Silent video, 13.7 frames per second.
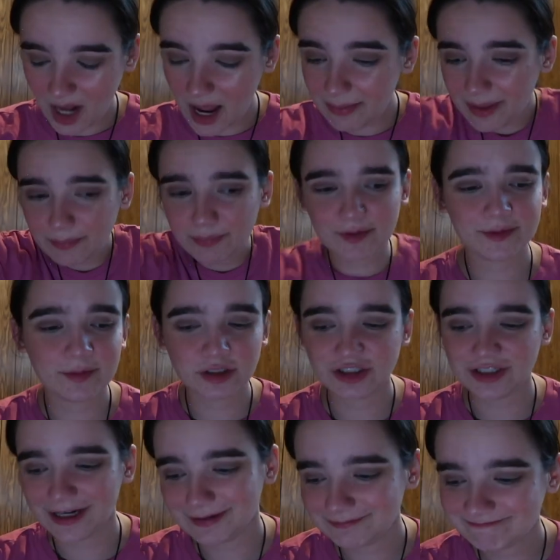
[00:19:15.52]
I'm like pretty much
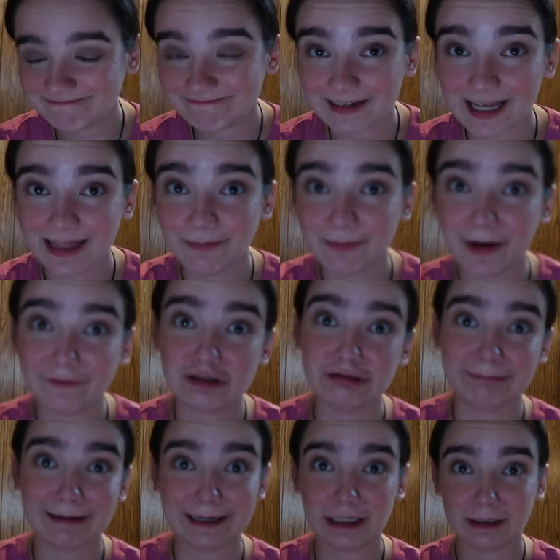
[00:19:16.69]
done and then we have to do
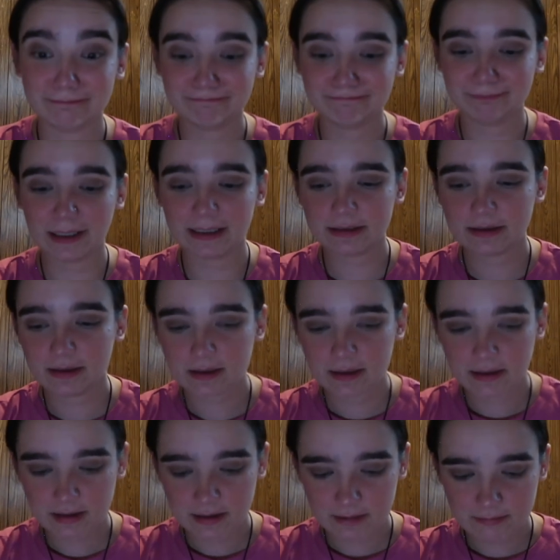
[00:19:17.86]
my hair, but
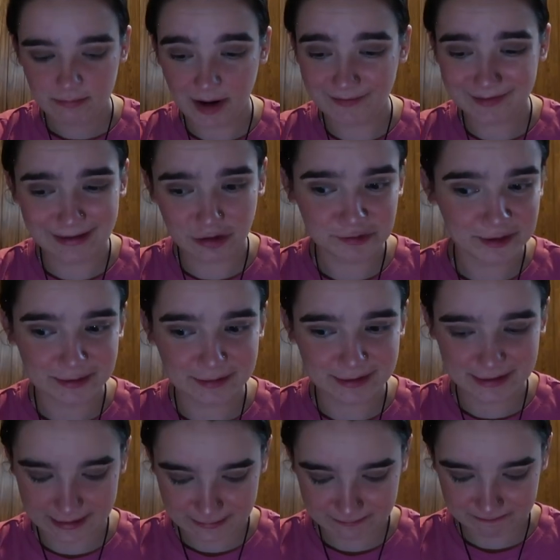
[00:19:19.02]
everything else pretty
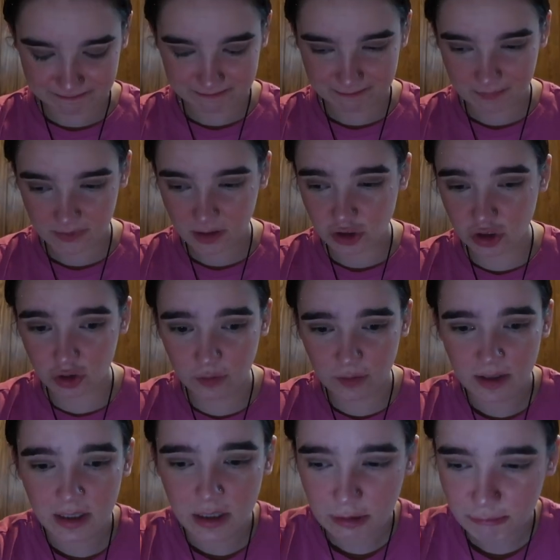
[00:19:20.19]
much done. So
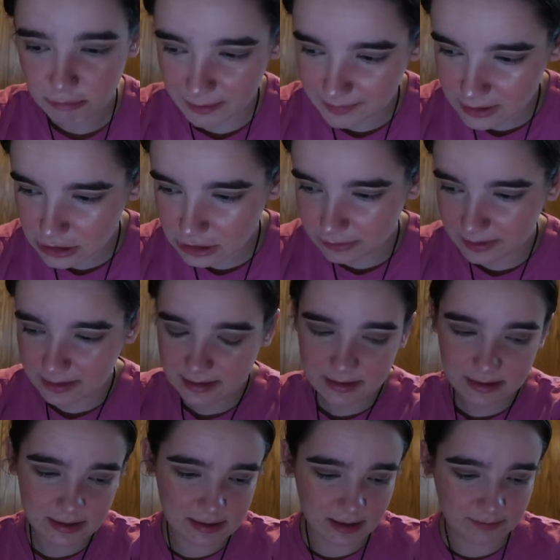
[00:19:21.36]
what I'm gonna do
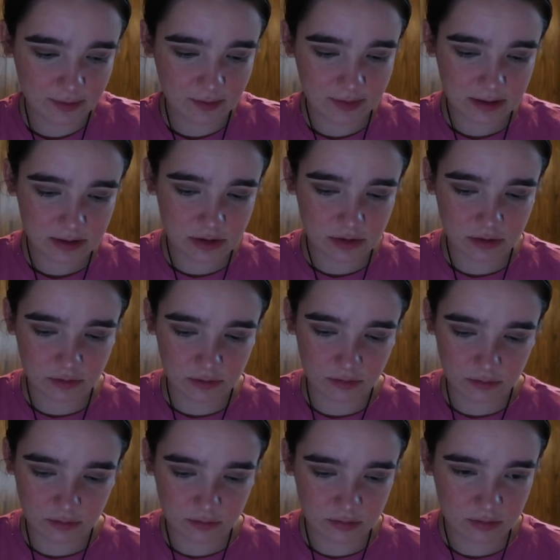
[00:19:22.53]
is, is I'm going
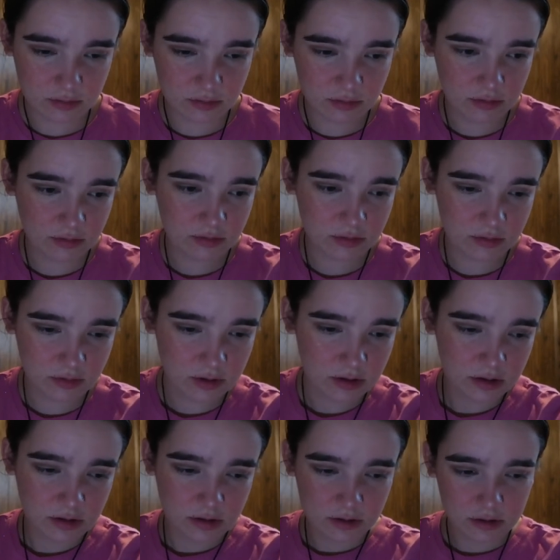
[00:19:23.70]
to
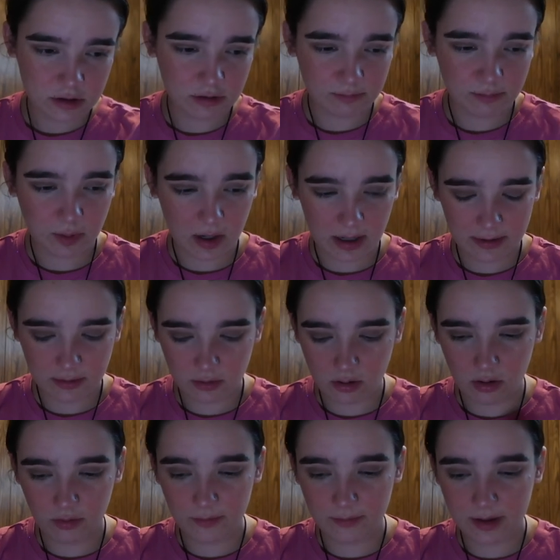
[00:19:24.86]
compile
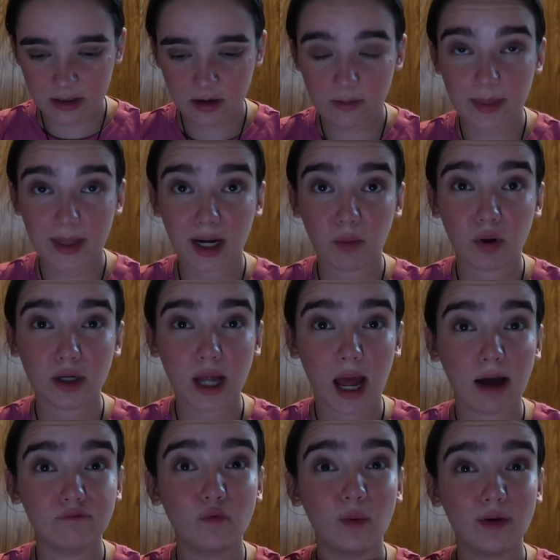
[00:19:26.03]
all the makeup that I wanna
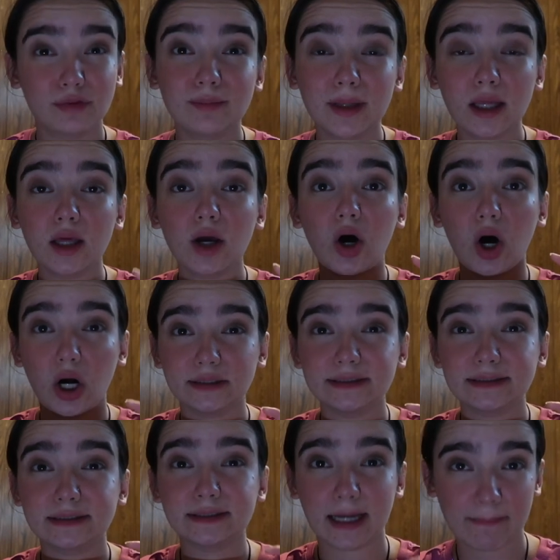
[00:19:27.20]
have with me on
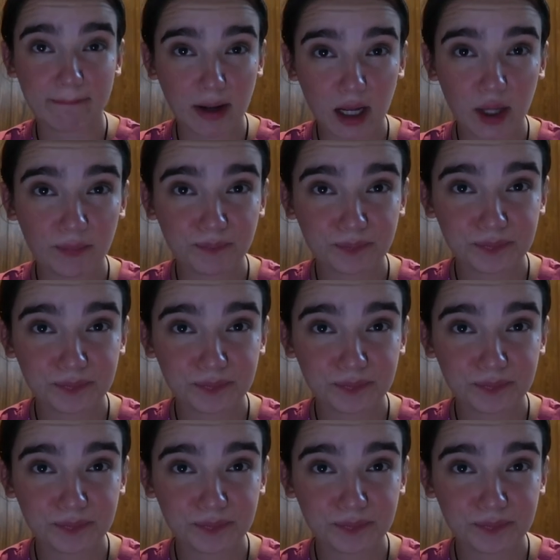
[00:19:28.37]
standby.